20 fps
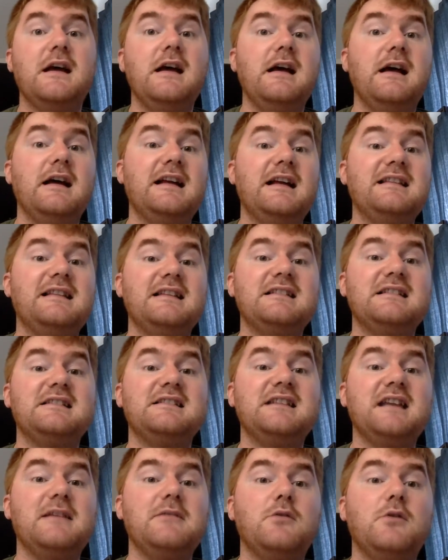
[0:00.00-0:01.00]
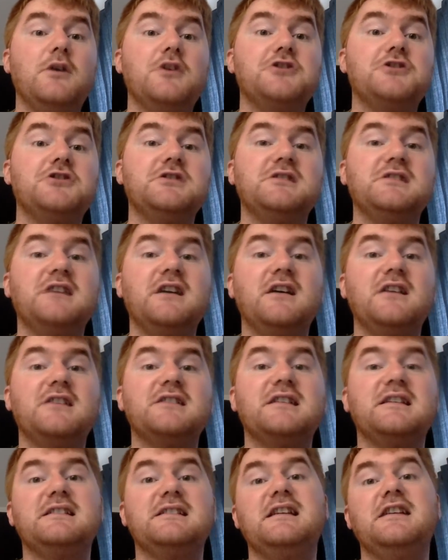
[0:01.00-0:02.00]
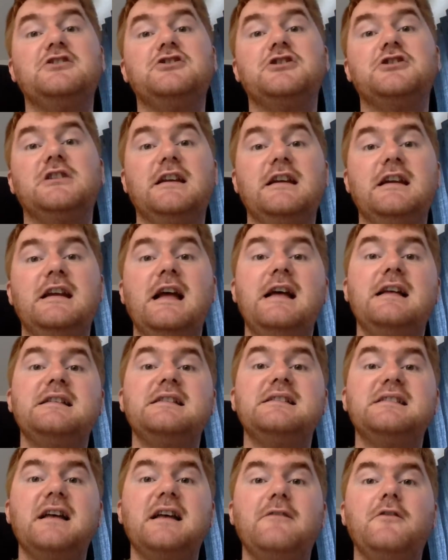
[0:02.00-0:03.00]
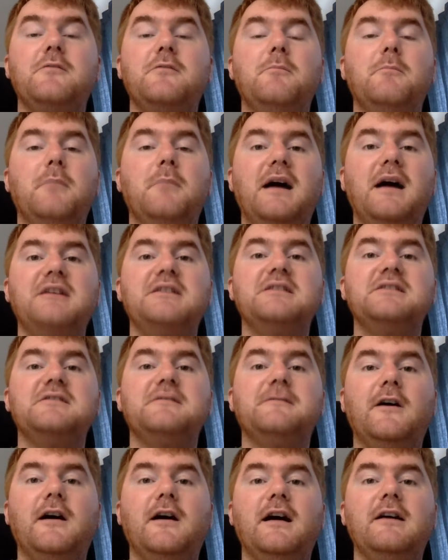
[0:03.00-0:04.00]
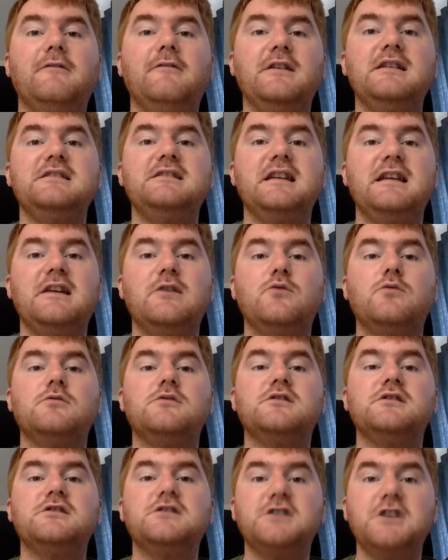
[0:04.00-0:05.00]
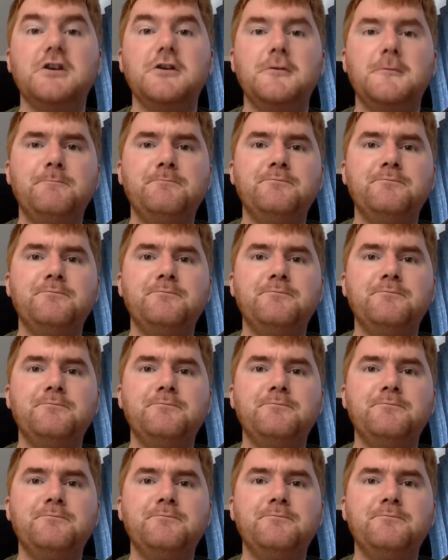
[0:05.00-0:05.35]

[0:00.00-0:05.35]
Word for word: Again, that's the same question as asking essentially 7 minus 5 is equal to 2.